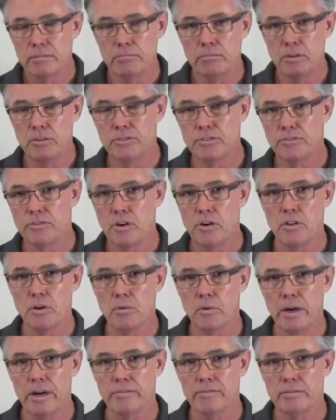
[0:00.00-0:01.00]
it moves further
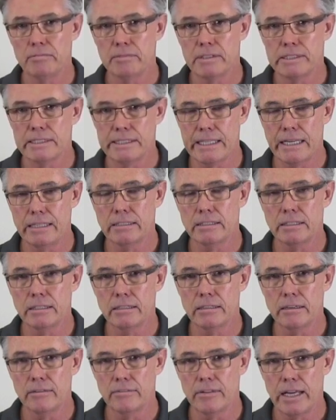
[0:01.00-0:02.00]
away from the
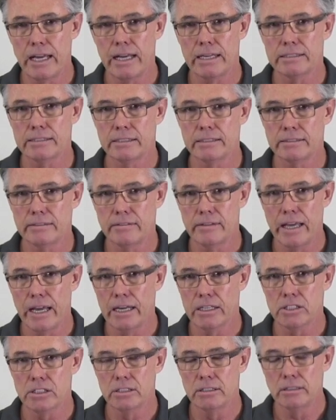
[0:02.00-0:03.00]
center of the axis of the
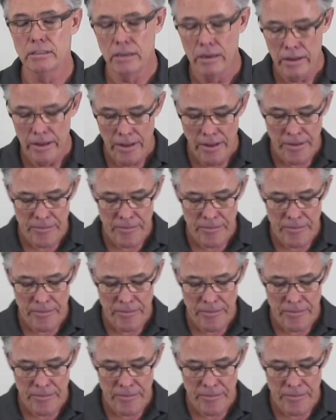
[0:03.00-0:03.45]
action,